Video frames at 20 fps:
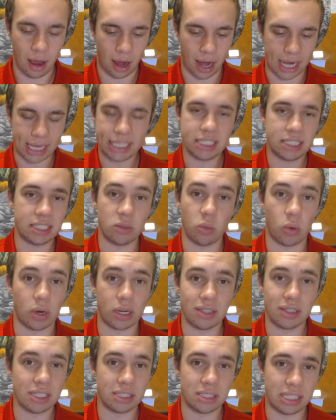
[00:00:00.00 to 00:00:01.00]
I could see
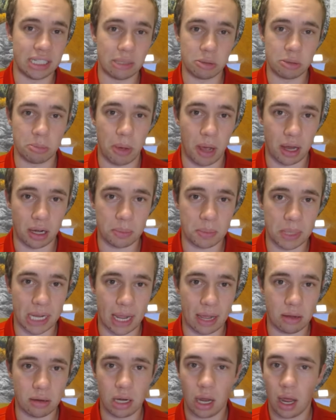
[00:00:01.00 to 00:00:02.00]
one of these teams
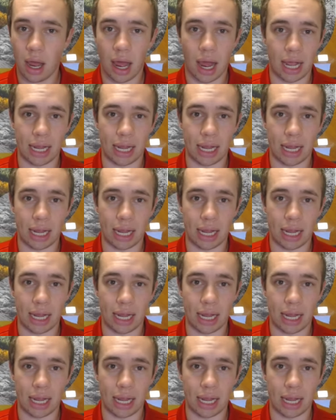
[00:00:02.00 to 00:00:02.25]
bottoming out.